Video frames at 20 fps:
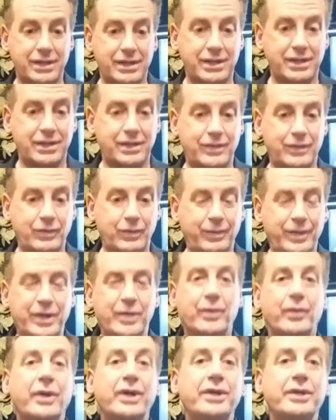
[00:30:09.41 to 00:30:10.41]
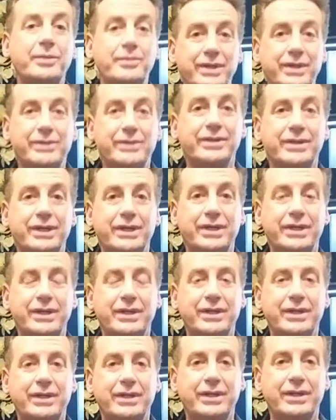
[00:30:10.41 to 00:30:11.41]
will be the one you build
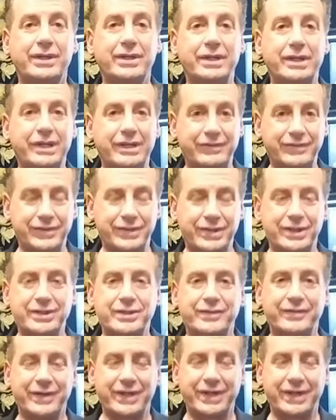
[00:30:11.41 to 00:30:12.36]
after this event.